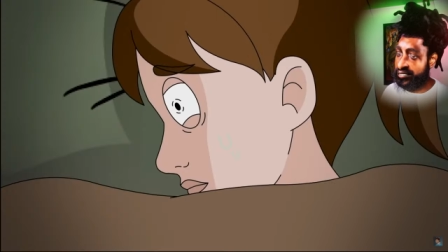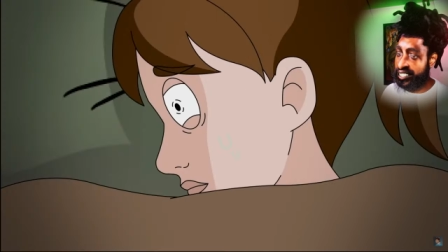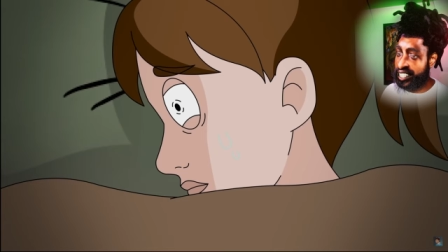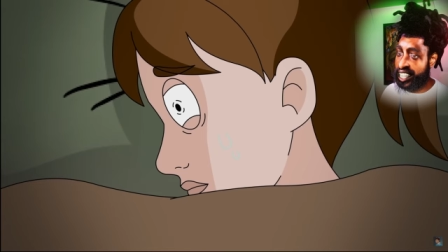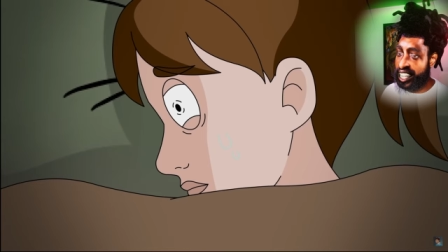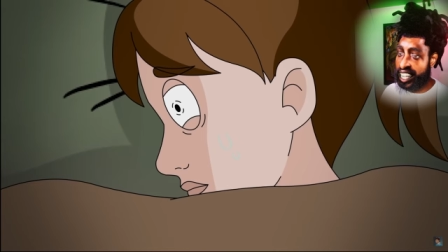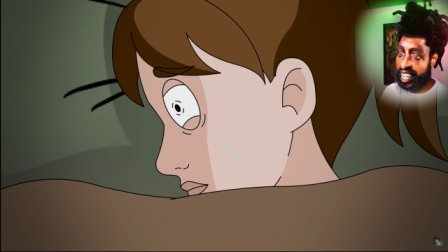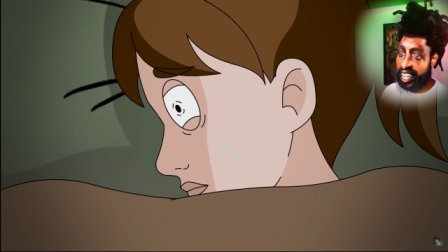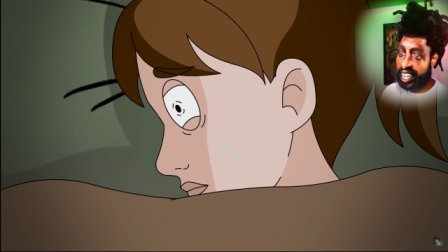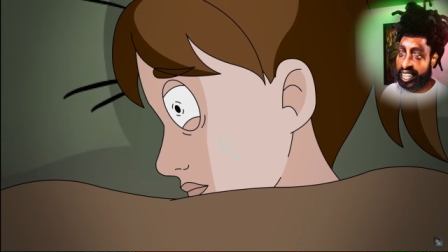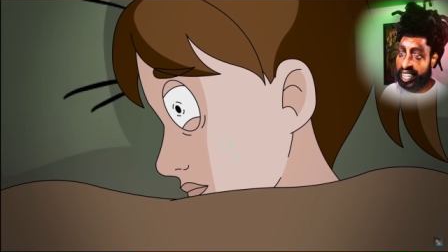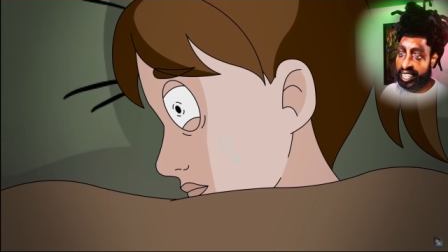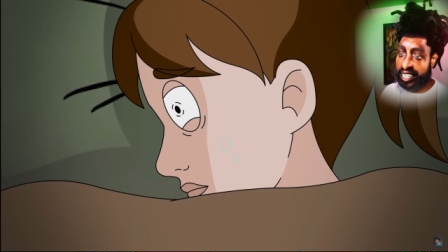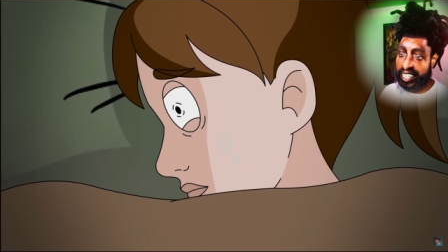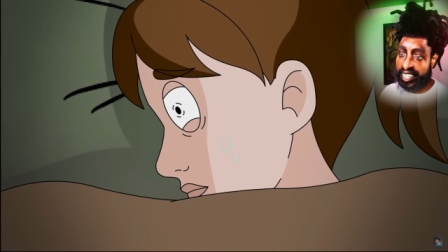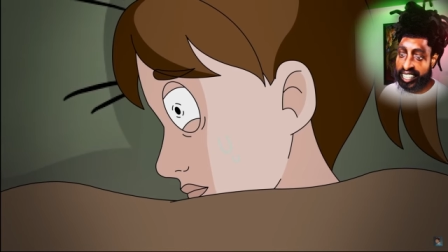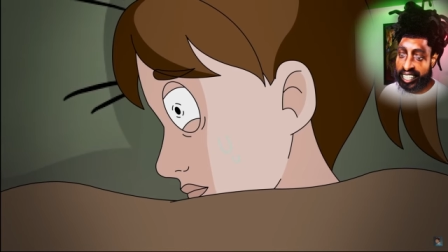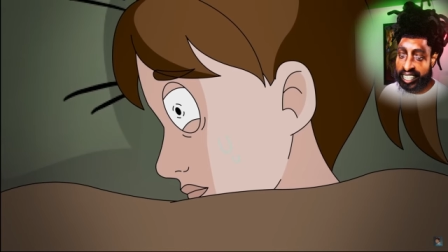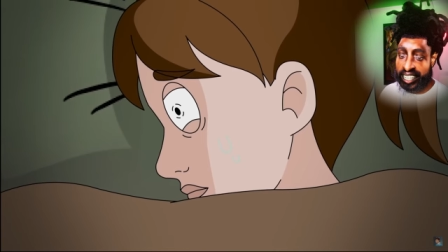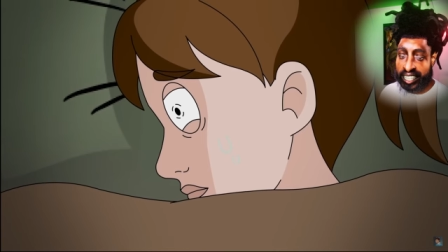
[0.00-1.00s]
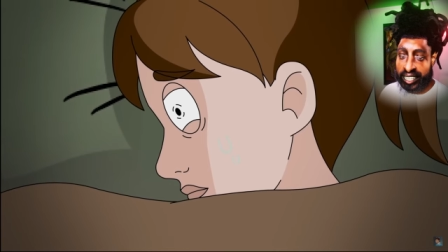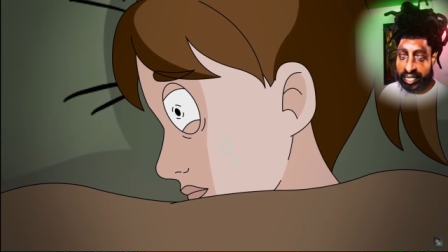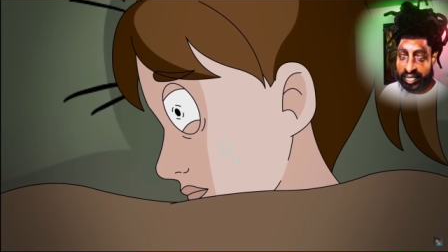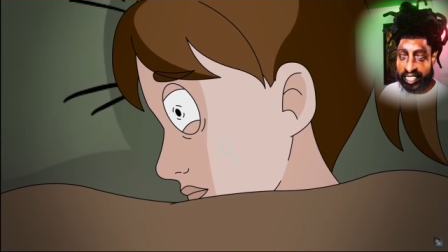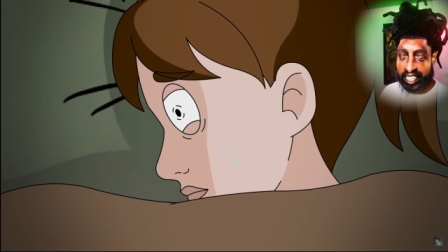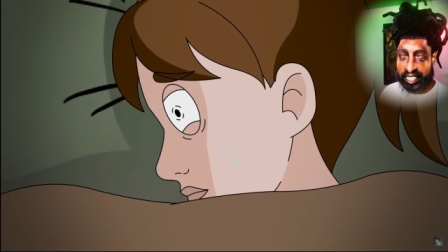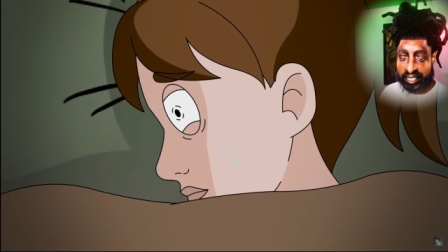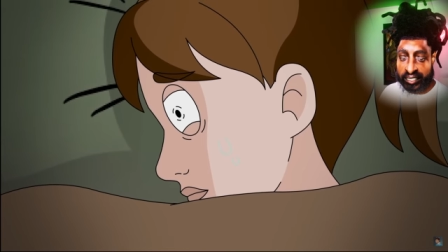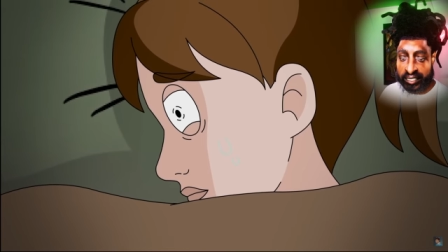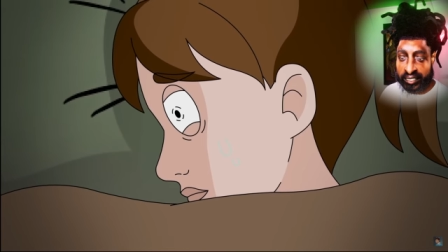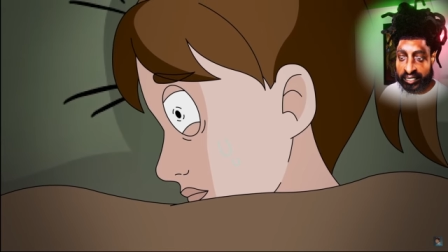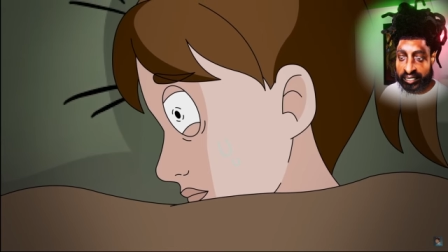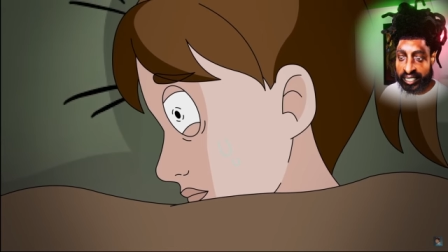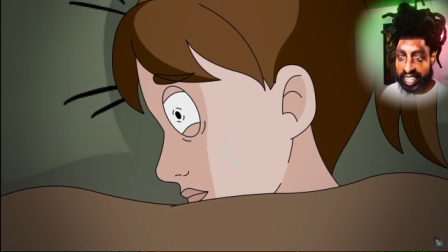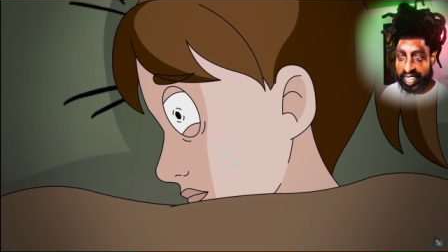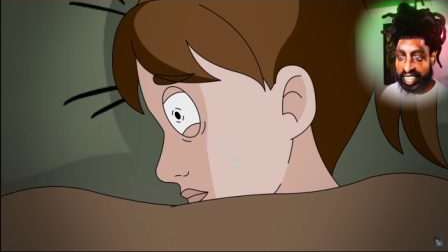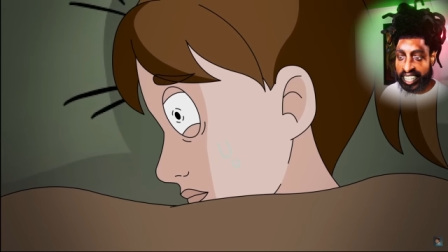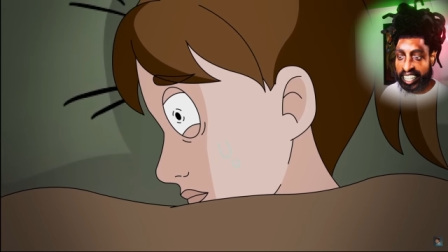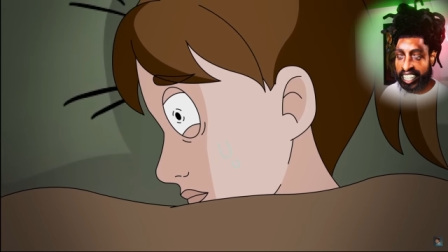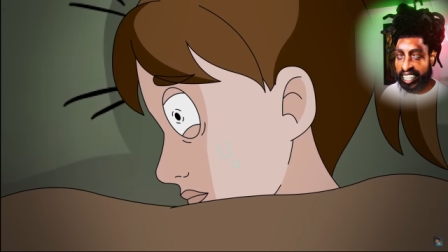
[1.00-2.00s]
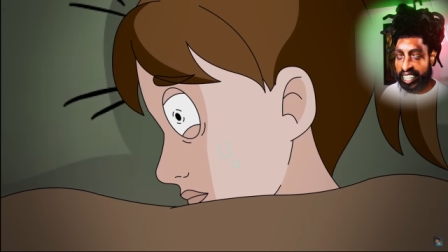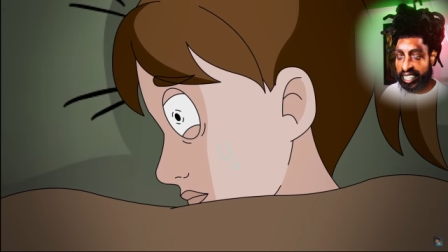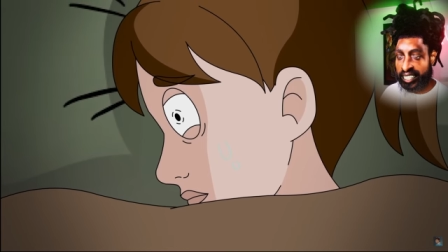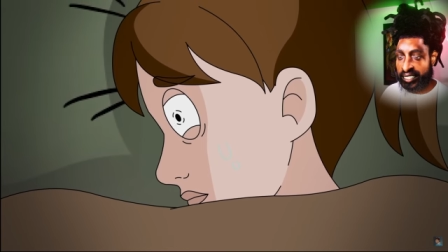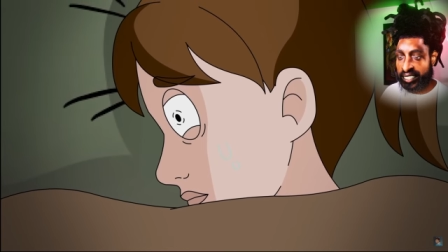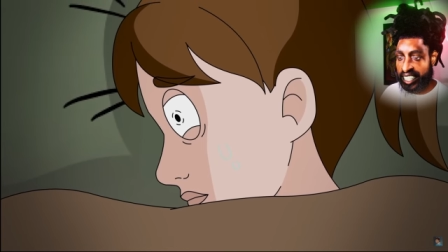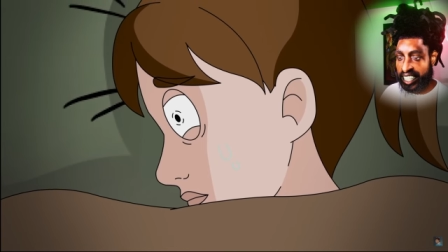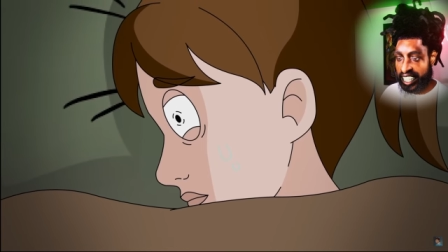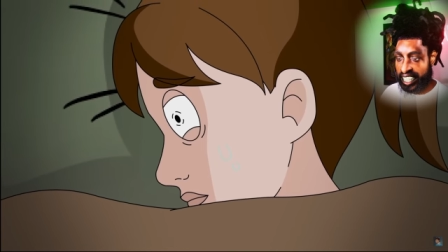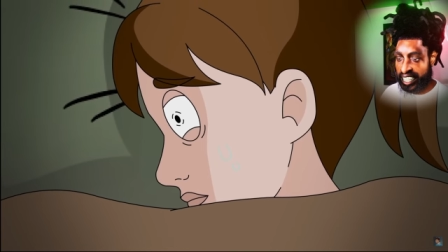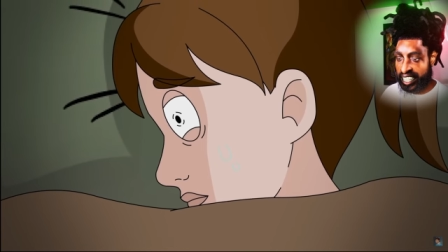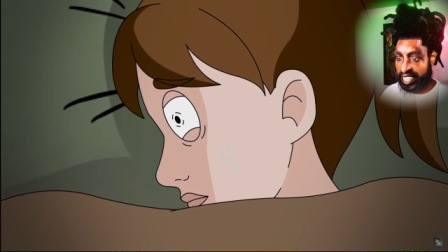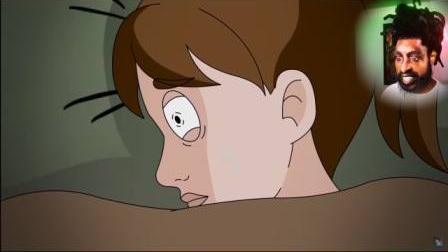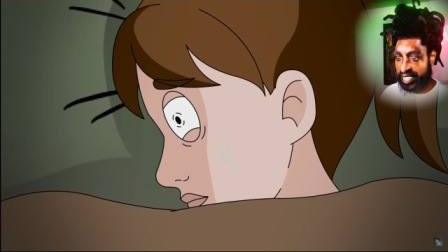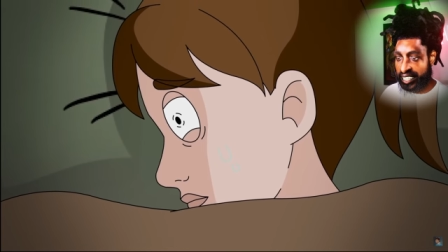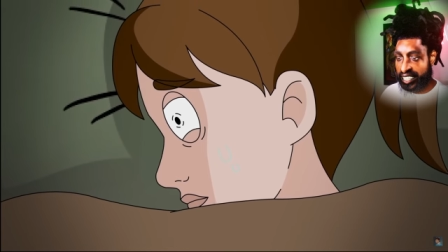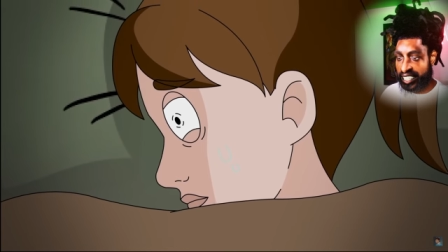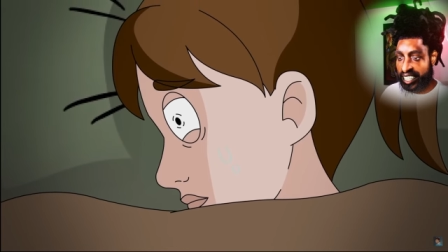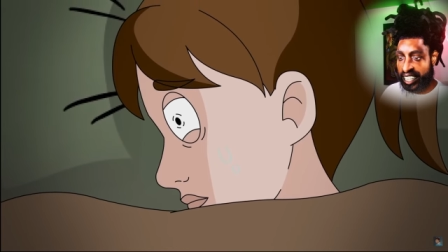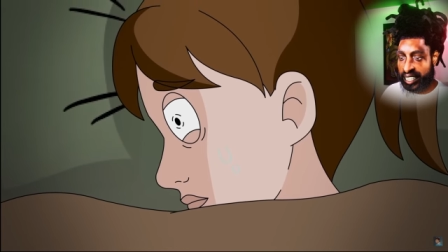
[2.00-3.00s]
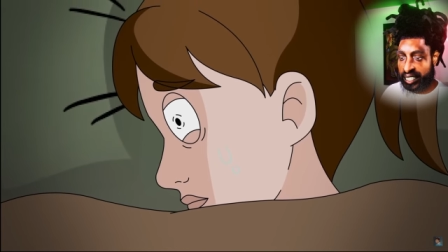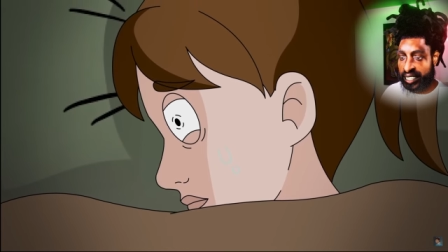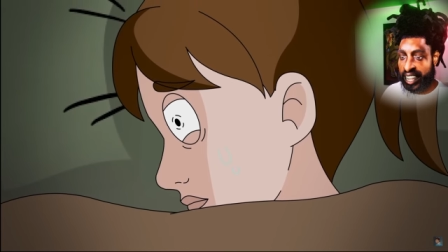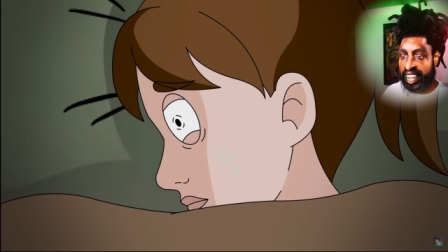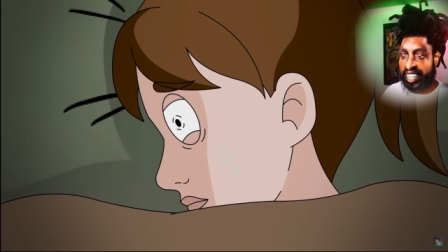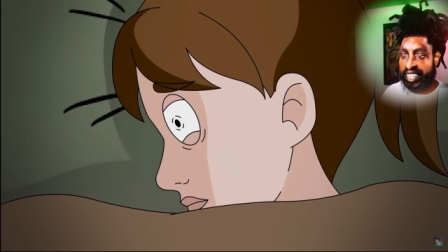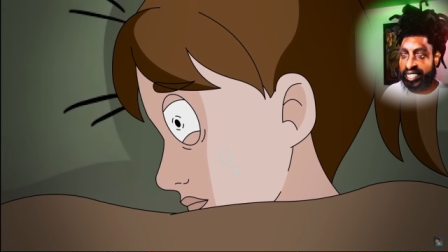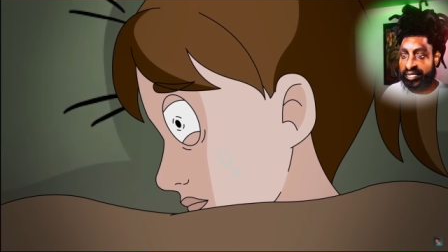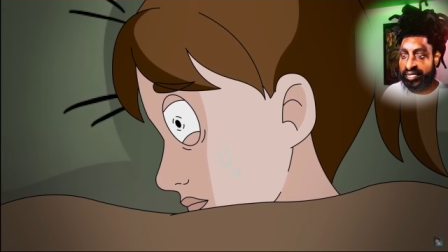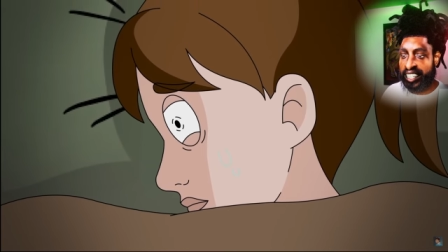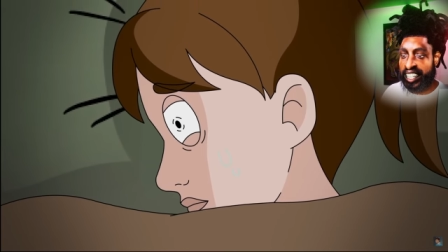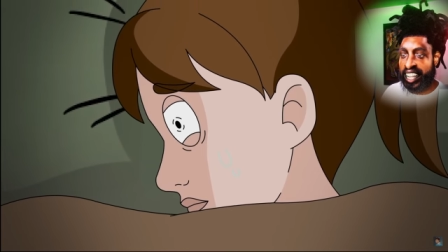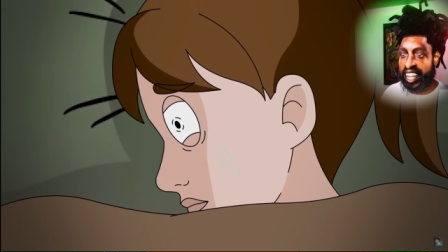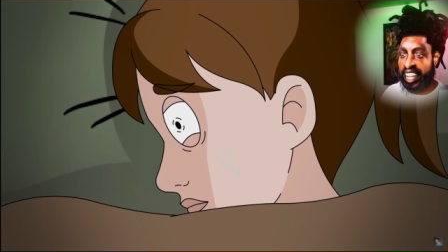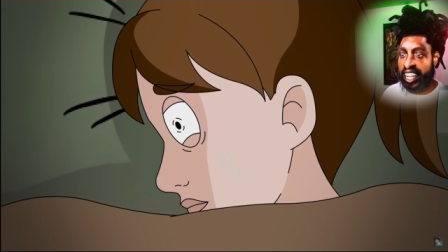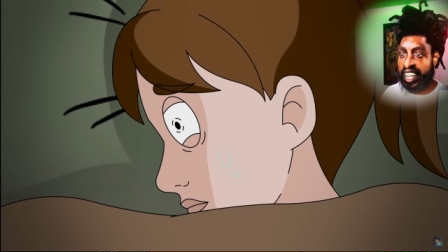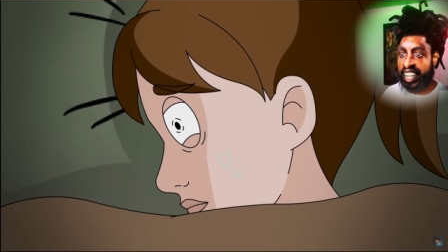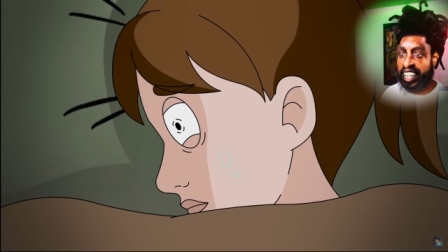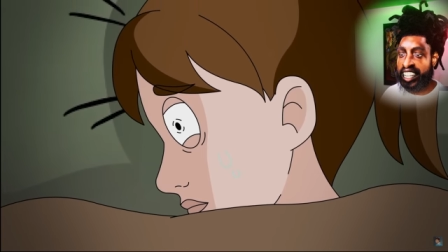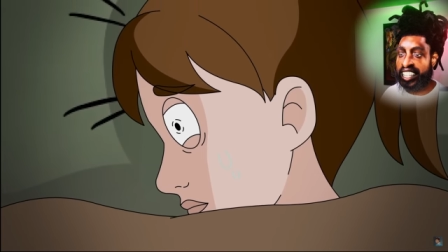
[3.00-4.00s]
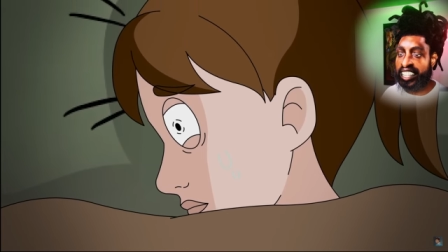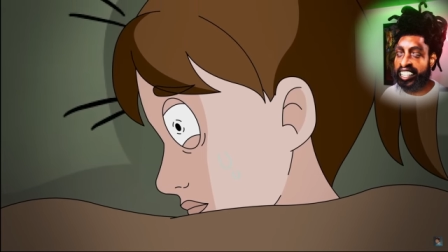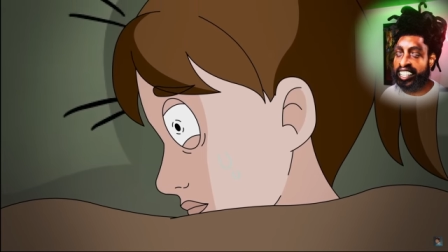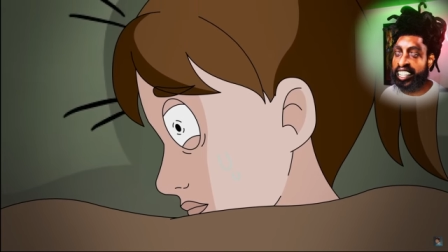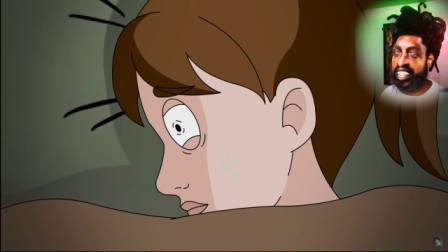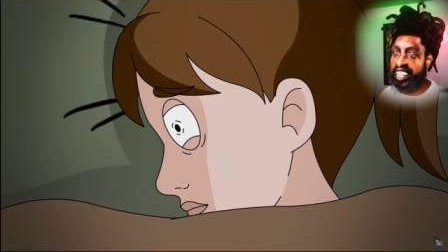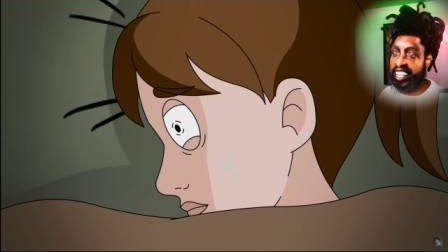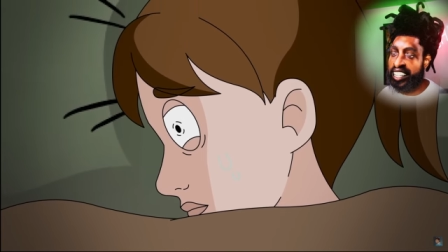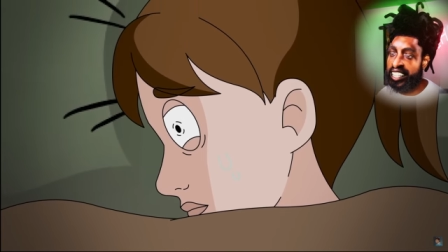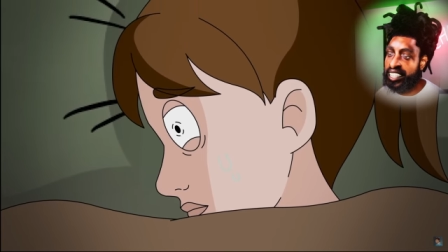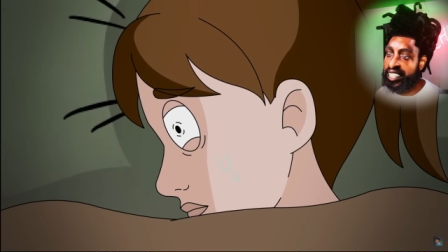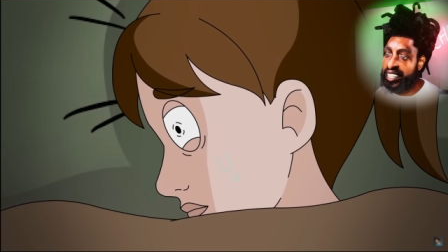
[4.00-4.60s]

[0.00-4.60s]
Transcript: Dang, I figured it was raccoons or something similar, and I hoped they didn't damage Grandma's